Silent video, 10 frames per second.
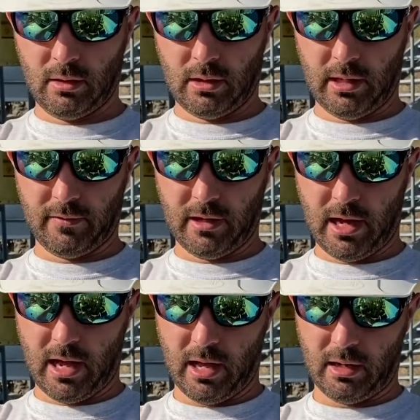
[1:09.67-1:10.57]
And they've
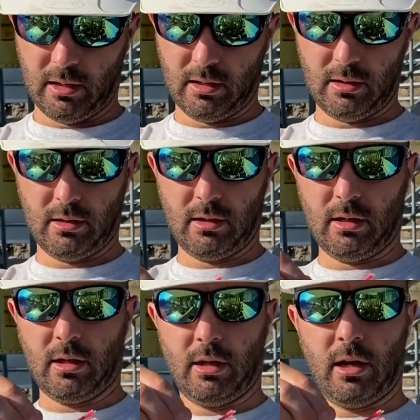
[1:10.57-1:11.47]
got
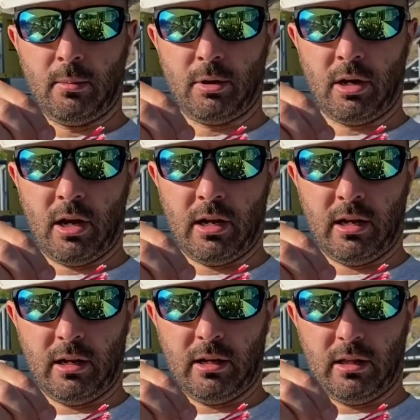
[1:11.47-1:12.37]
a number on it
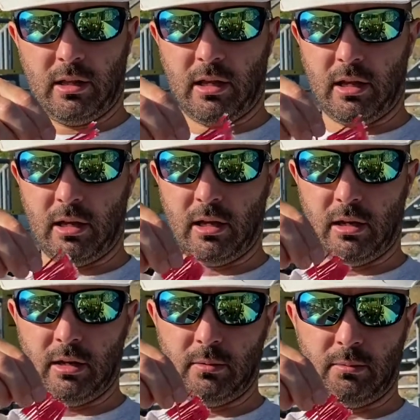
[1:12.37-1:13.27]
and then
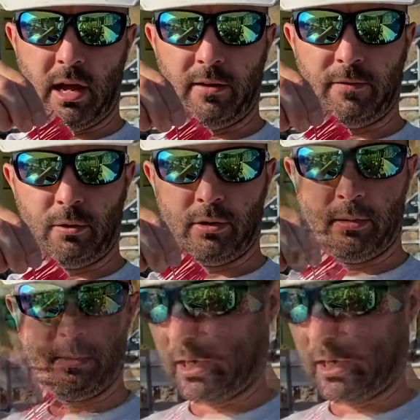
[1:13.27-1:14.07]
my phone number.